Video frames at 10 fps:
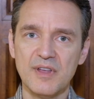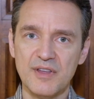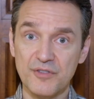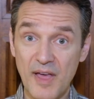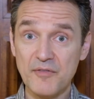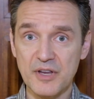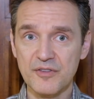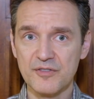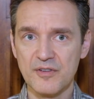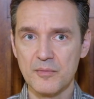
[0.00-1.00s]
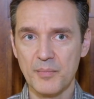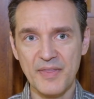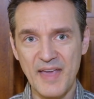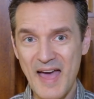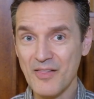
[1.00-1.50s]
is evidenced by
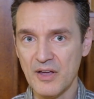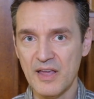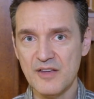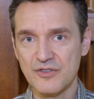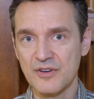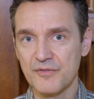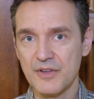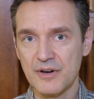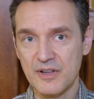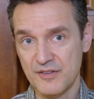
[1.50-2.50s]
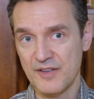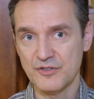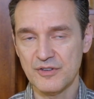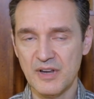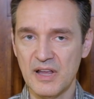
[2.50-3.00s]
the allocation of their
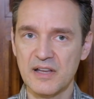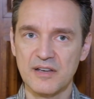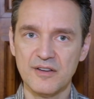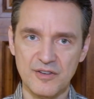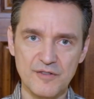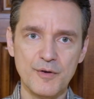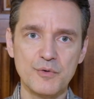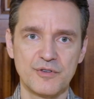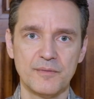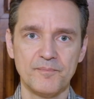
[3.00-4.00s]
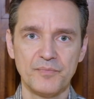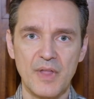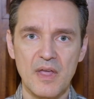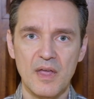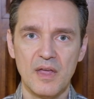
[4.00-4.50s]
attention and devotion.
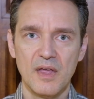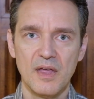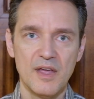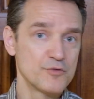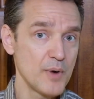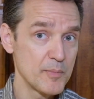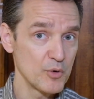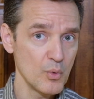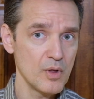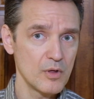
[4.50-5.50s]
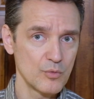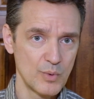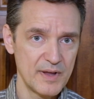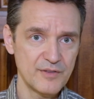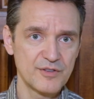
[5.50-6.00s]
As Robert Wall
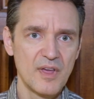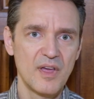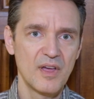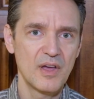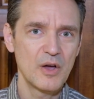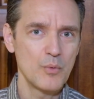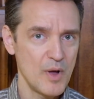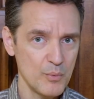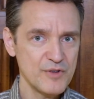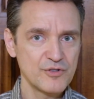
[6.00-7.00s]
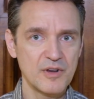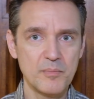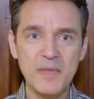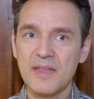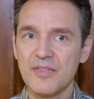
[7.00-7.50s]
writes, while we should
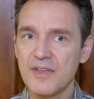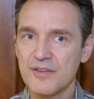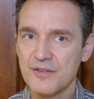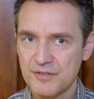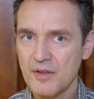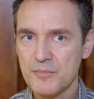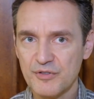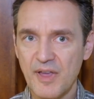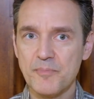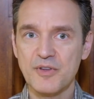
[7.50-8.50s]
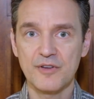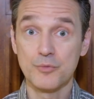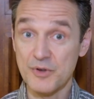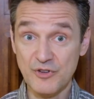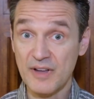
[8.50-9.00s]
admit that some skeptics
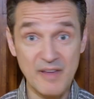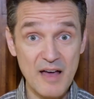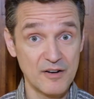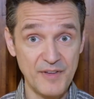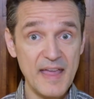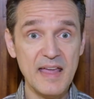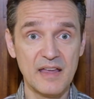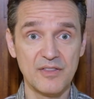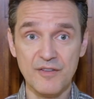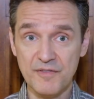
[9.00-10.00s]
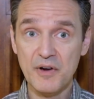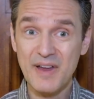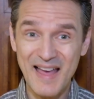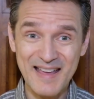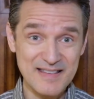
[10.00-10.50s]
reject out of hand the
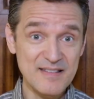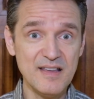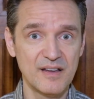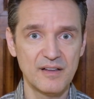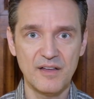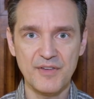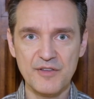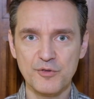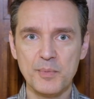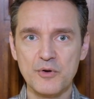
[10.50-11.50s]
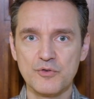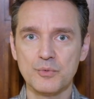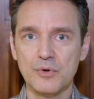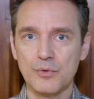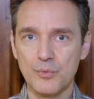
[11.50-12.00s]
very idea of a
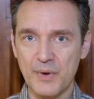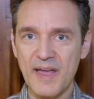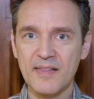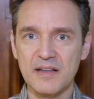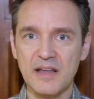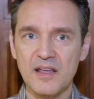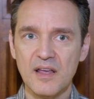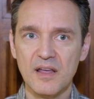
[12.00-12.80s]
spiritual reality,